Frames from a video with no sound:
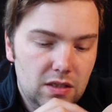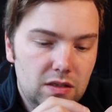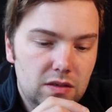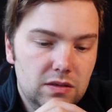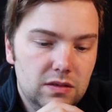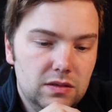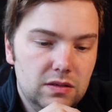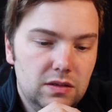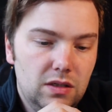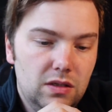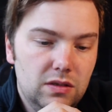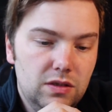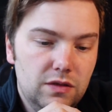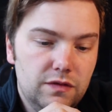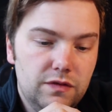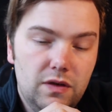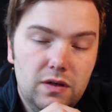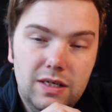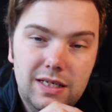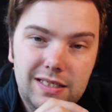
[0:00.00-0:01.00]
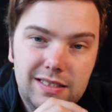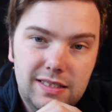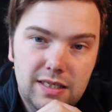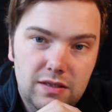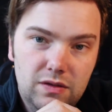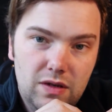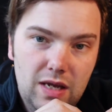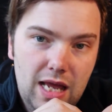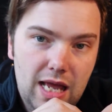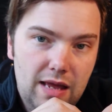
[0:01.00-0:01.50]
audiophonics
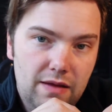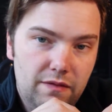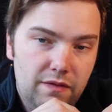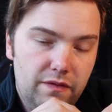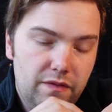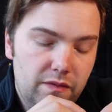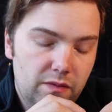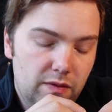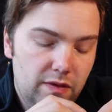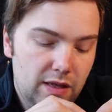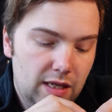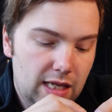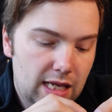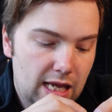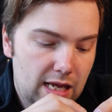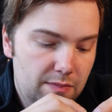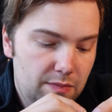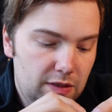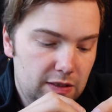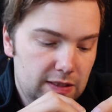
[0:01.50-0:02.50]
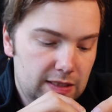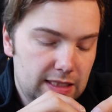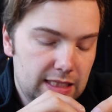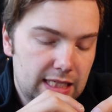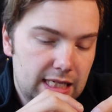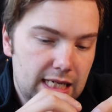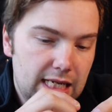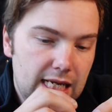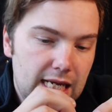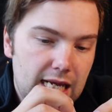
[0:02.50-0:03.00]
that you have with the cables,
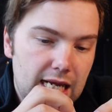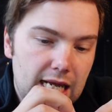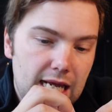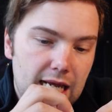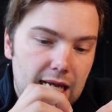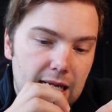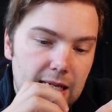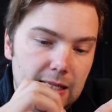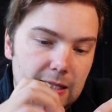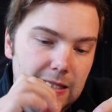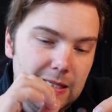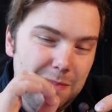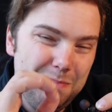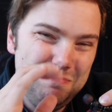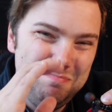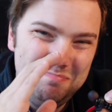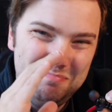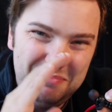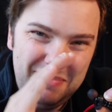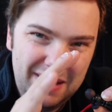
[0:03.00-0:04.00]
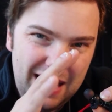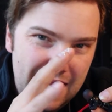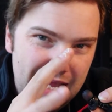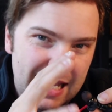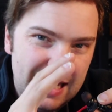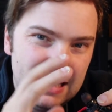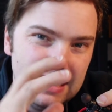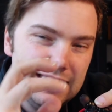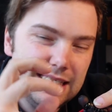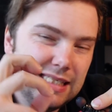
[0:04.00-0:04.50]
the
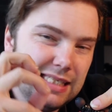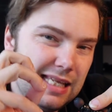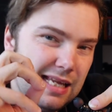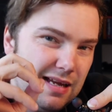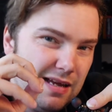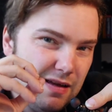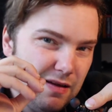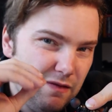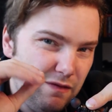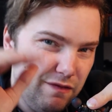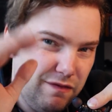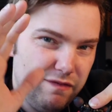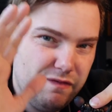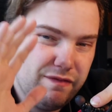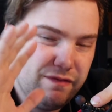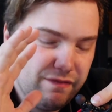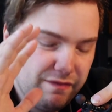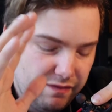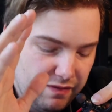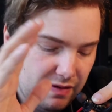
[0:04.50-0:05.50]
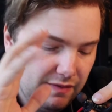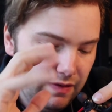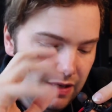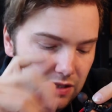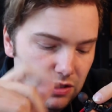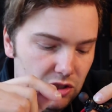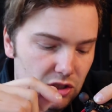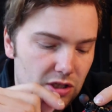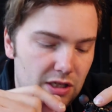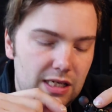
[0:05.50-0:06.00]
bass stuff
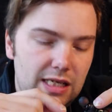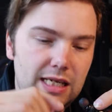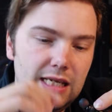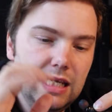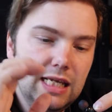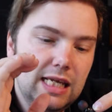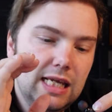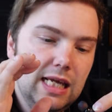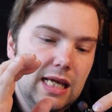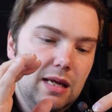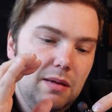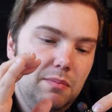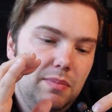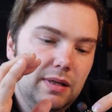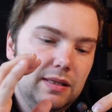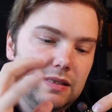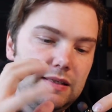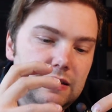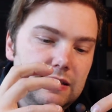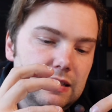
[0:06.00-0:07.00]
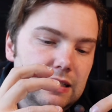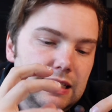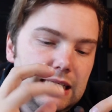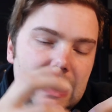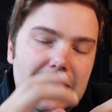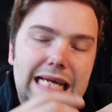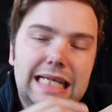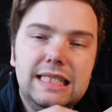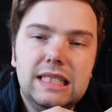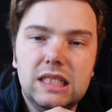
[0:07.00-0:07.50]
eventually, but
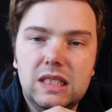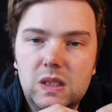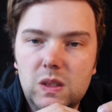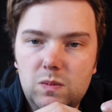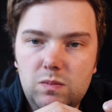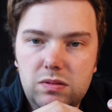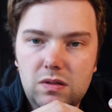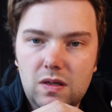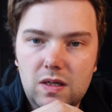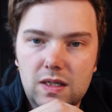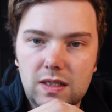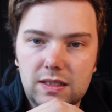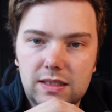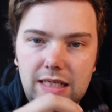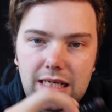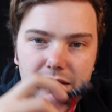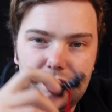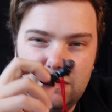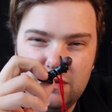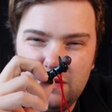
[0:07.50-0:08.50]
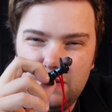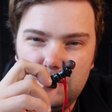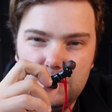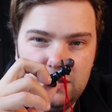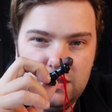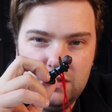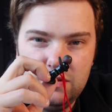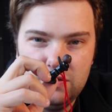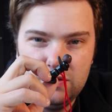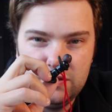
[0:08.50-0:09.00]
it's a good product. And for
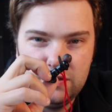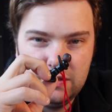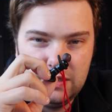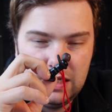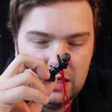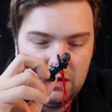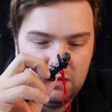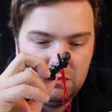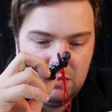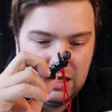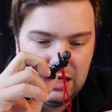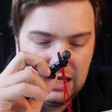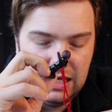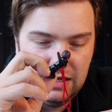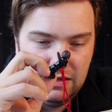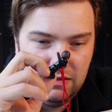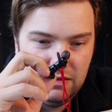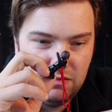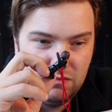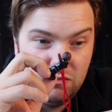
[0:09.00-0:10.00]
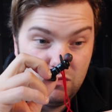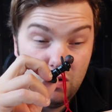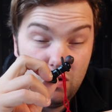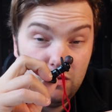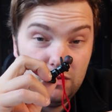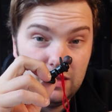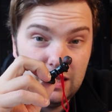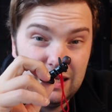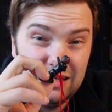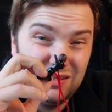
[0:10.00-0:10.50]
30 euros, you cannot make anything
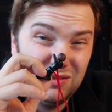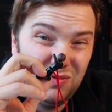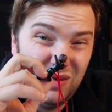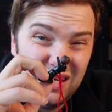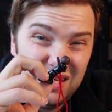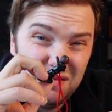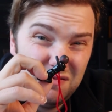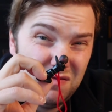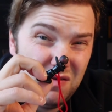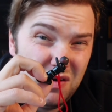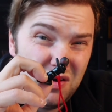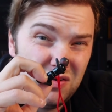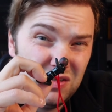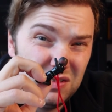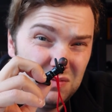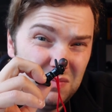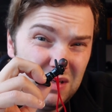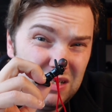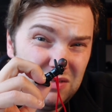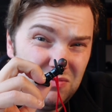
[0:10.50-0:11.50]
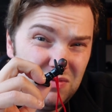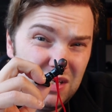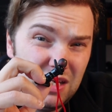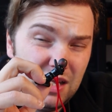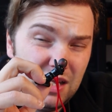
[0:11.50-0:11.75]
wrong there. 24 hours battery